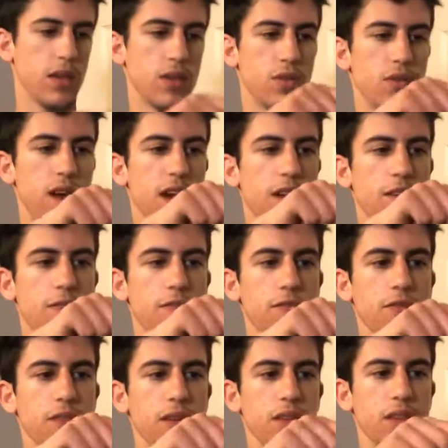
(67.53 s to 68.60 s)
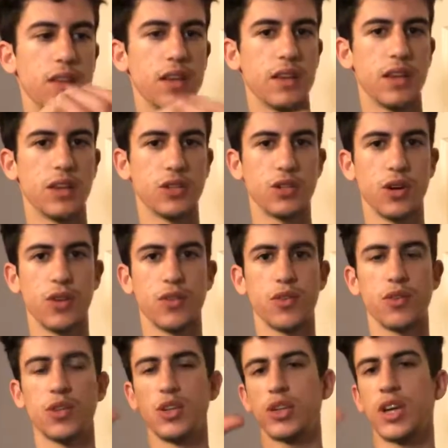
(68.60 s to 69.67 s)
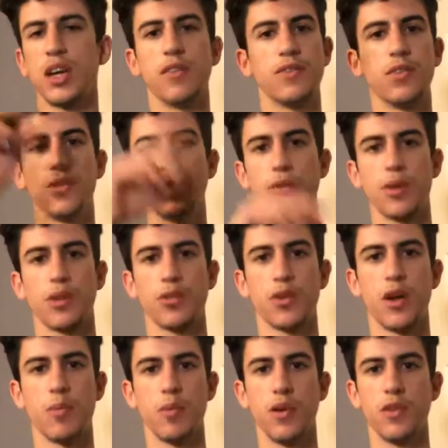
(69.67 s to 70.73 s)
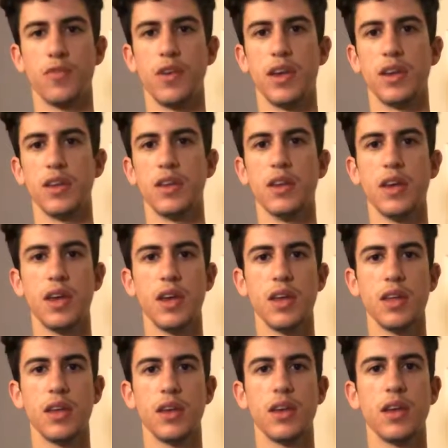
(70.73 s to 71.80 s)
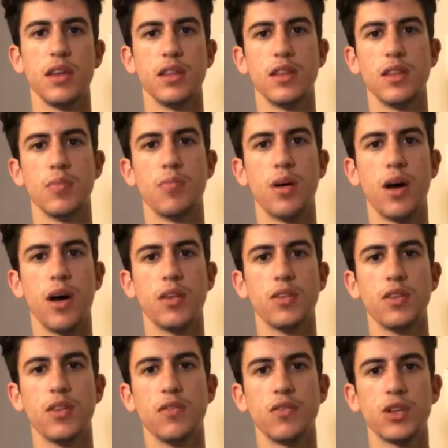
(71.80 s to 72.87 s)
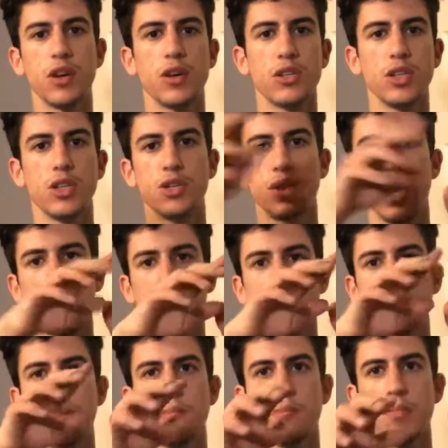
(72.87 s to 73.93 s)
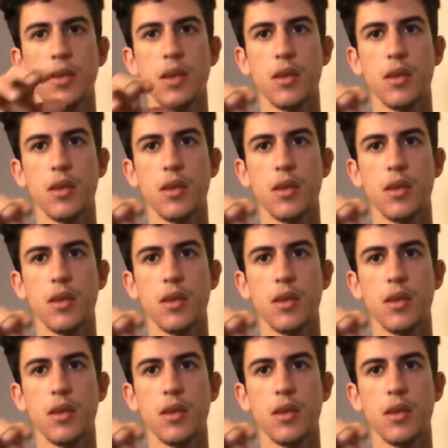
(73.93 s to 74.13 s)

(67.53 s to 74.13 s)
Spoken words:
You have the electrons are just kind of floating around, they're not motivated. And then the positive charge attracts them